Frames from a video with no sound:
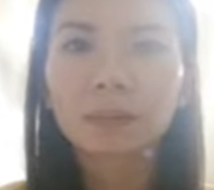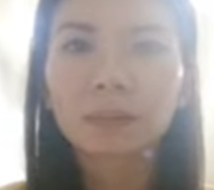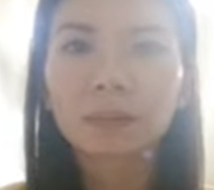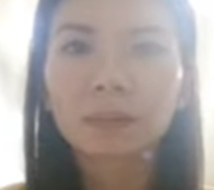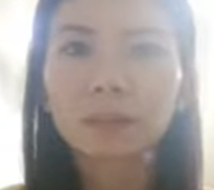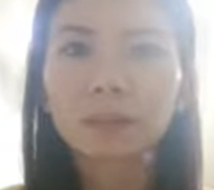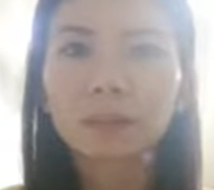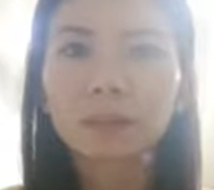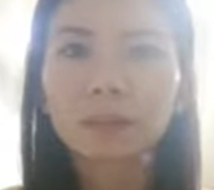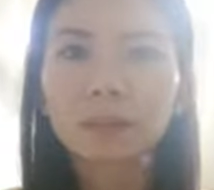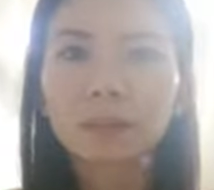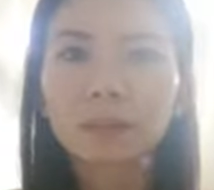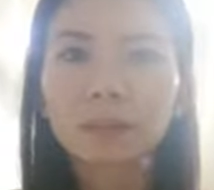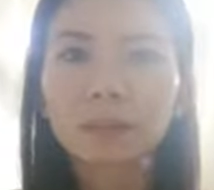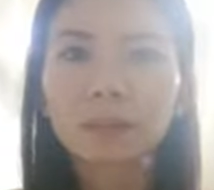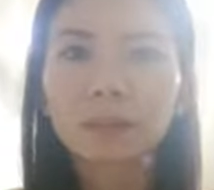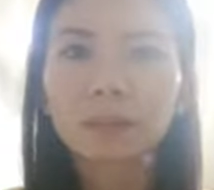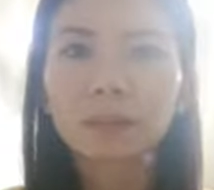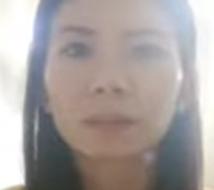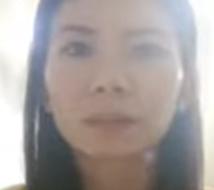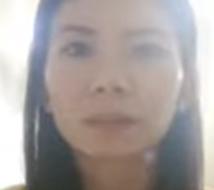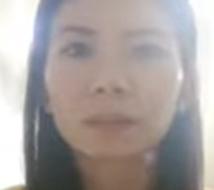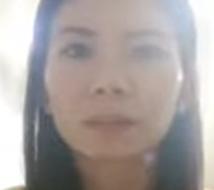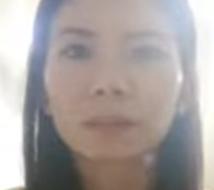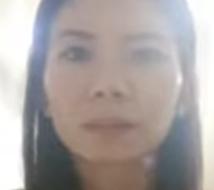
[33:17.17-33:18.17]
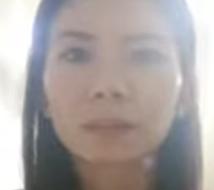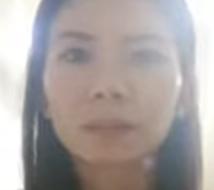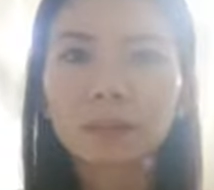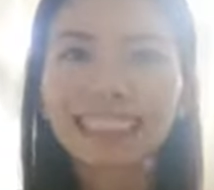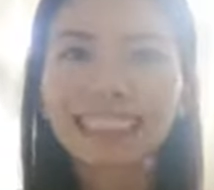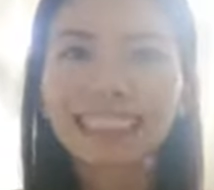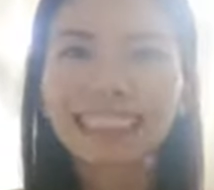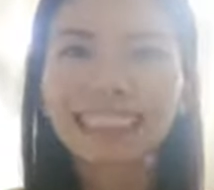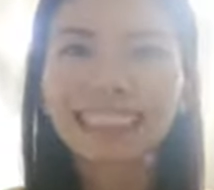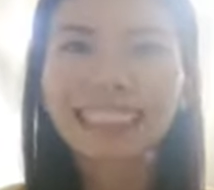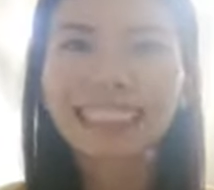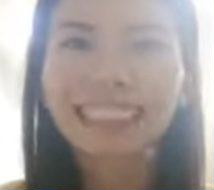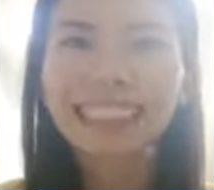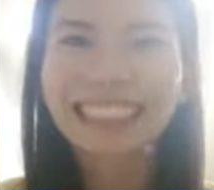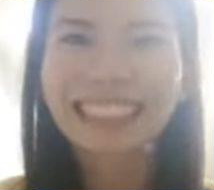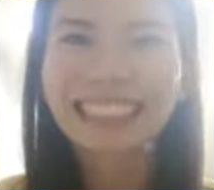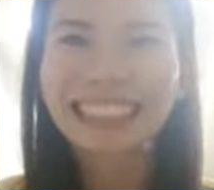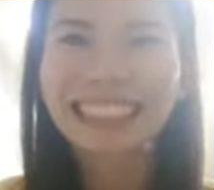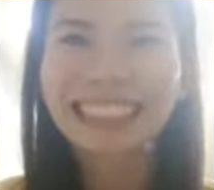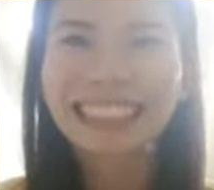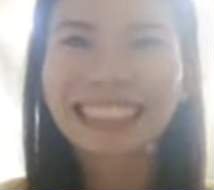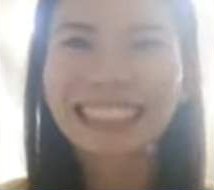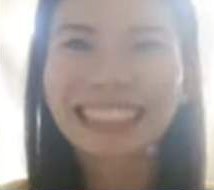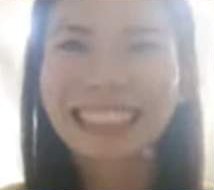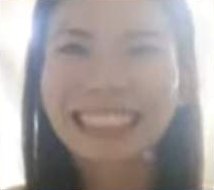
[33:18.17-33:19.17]

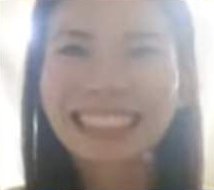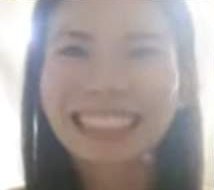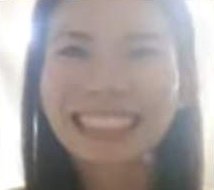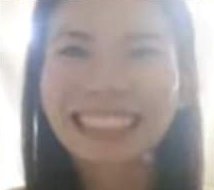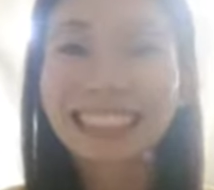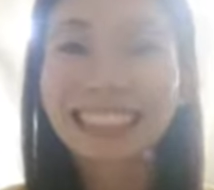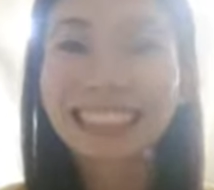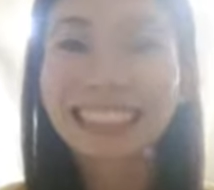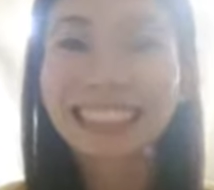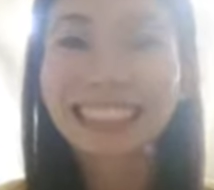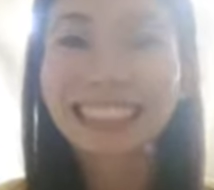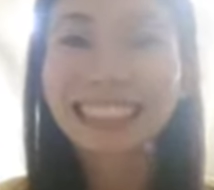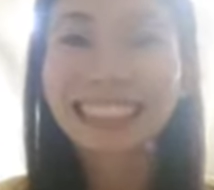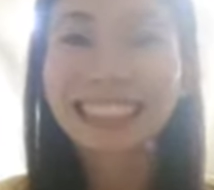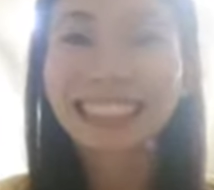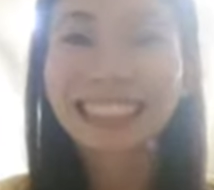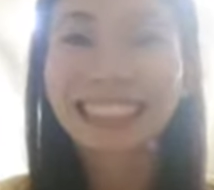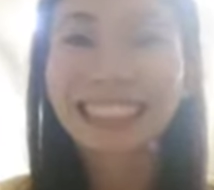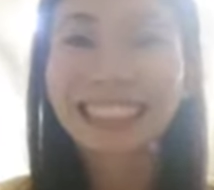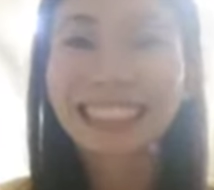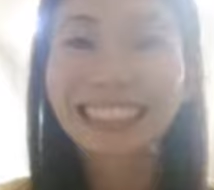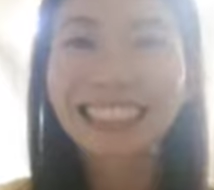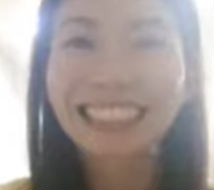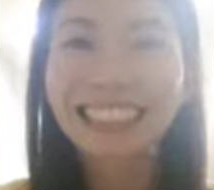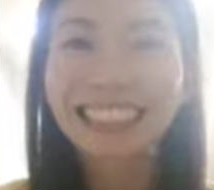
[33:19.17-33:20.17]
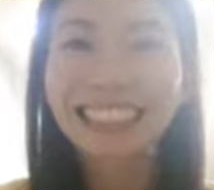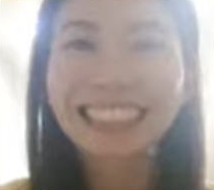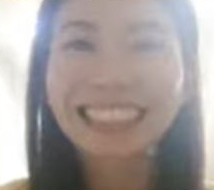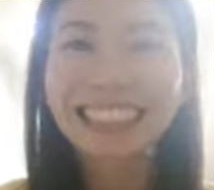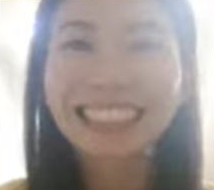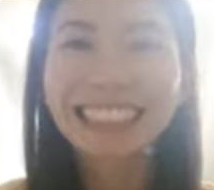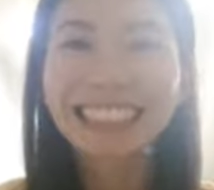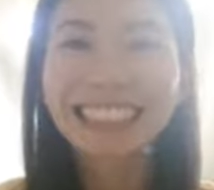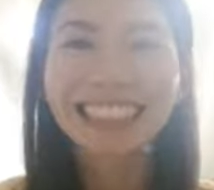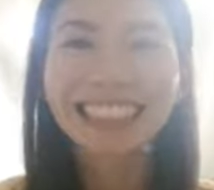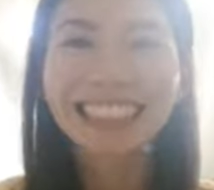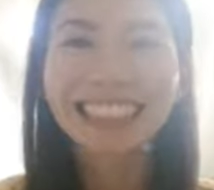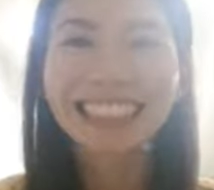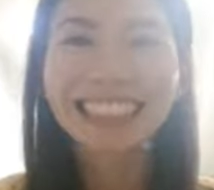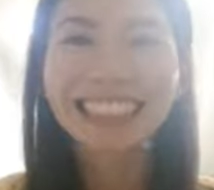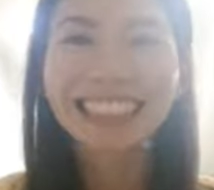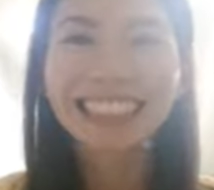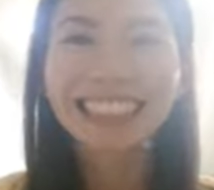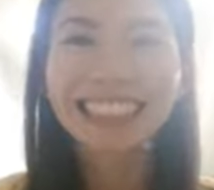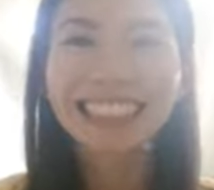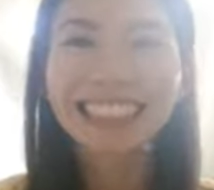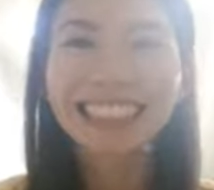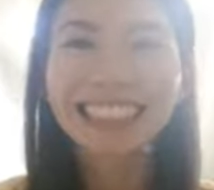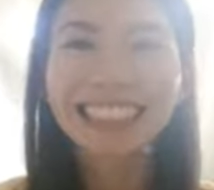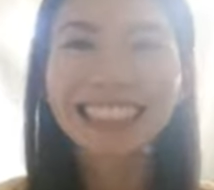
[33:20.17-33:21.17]

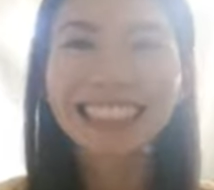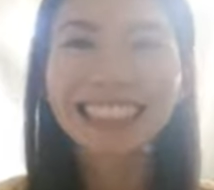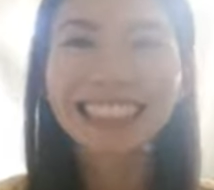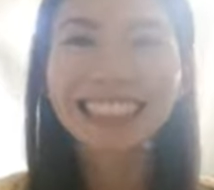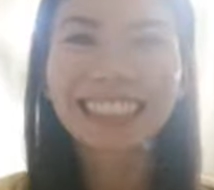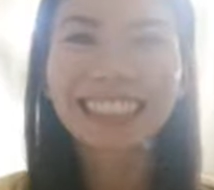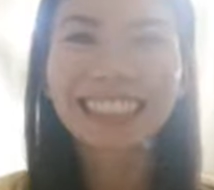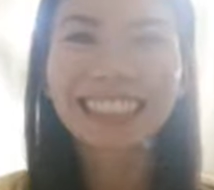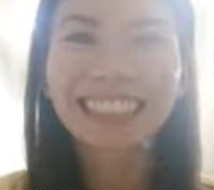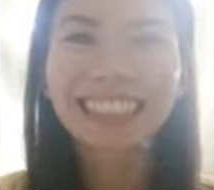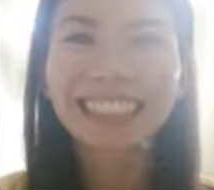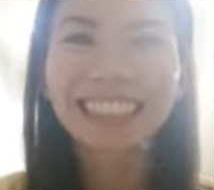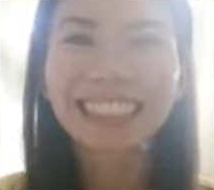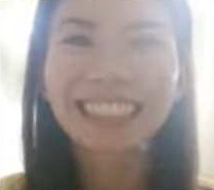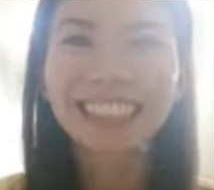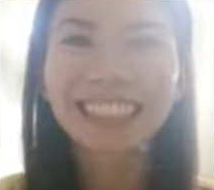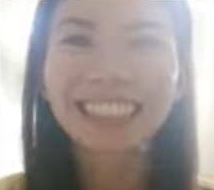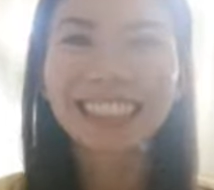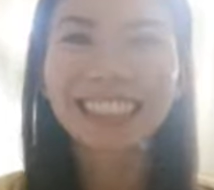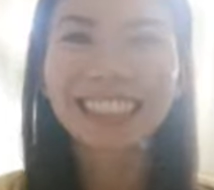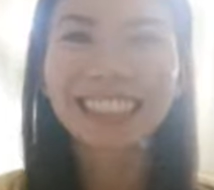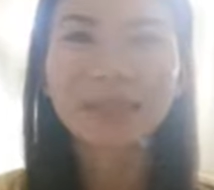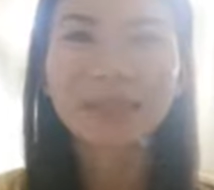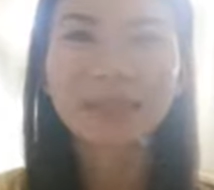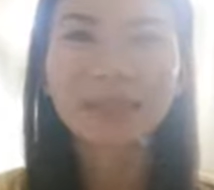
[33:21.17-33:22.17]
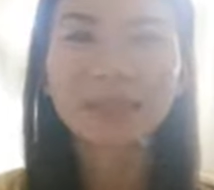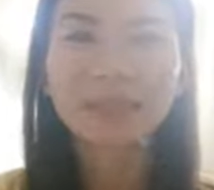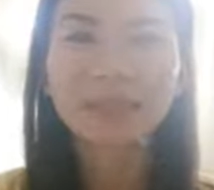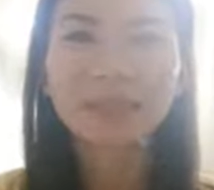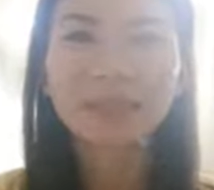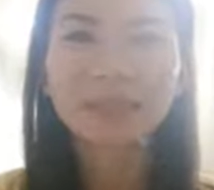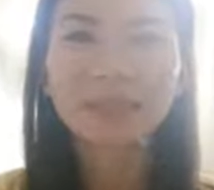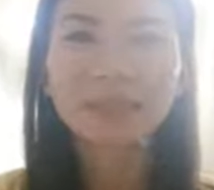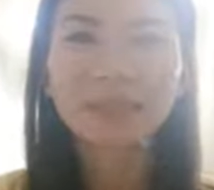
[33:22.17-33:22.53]
This person isn't speaking.